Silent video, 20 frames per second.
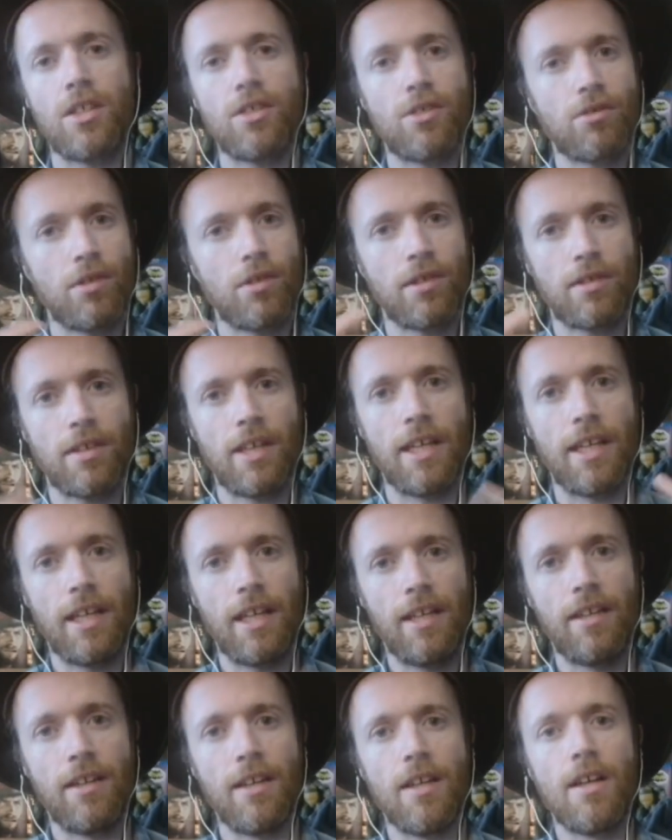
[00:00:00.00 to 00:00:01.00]
I just want to say
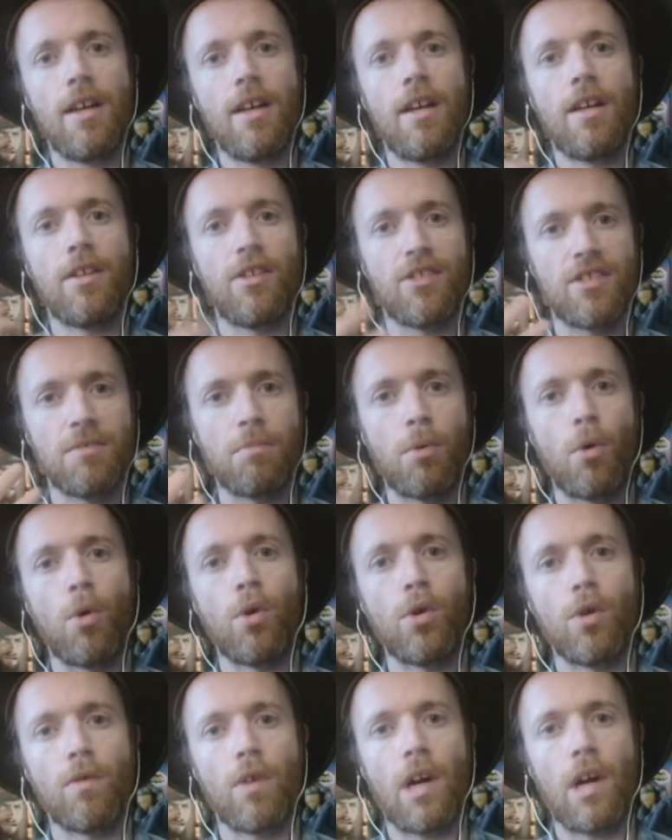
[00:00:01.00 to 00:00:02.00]
again the
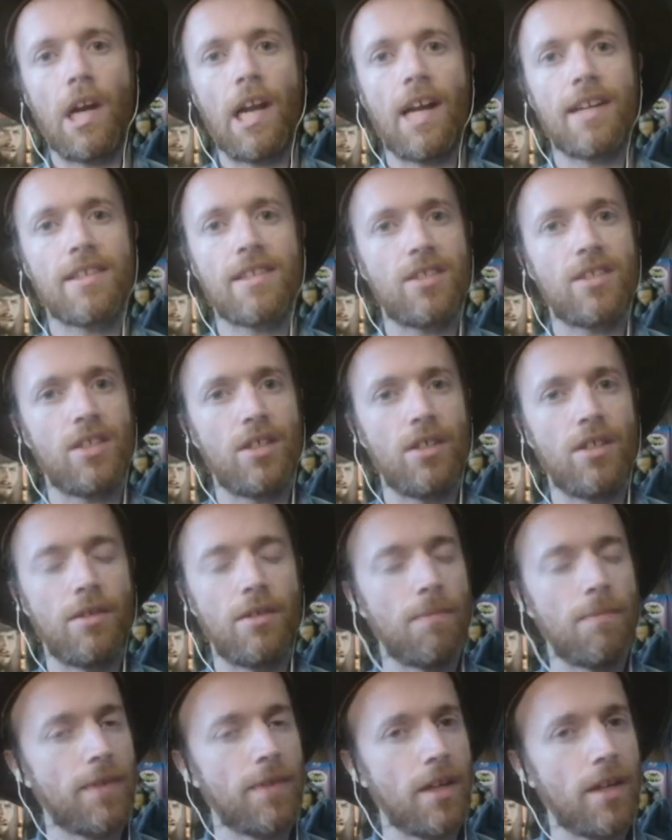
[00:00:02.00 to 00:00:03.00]
support over the last year
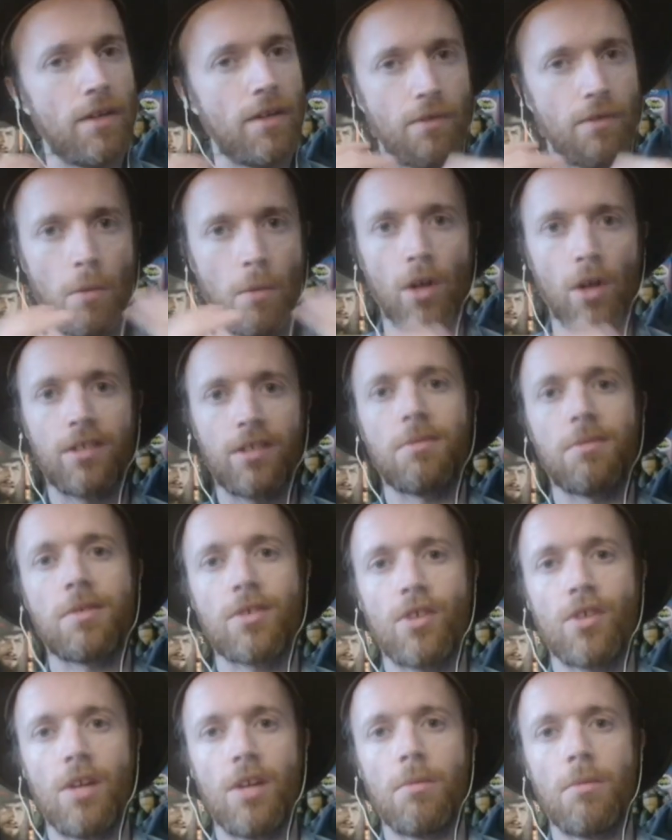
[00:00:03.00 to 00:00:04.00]
from all the
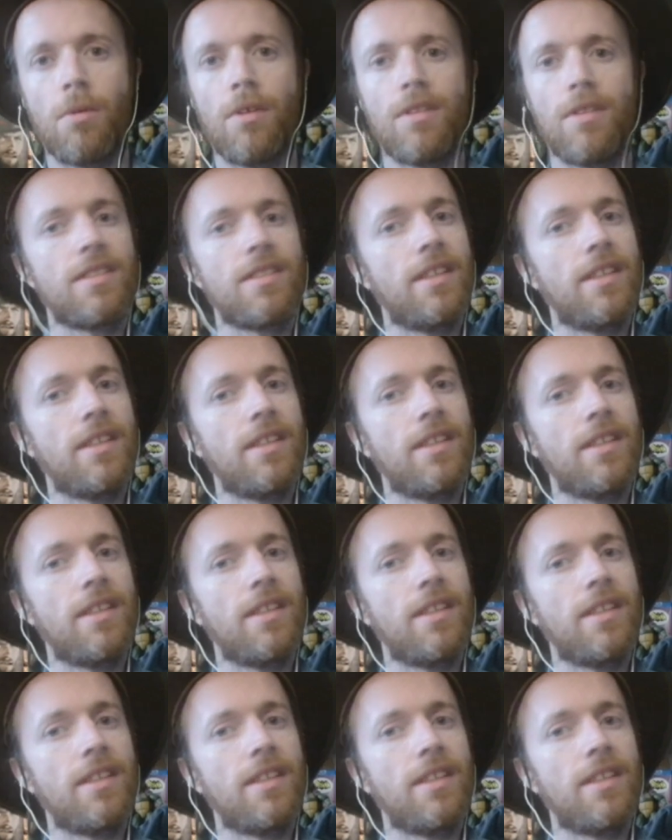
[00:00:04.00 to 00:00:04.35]
subscribers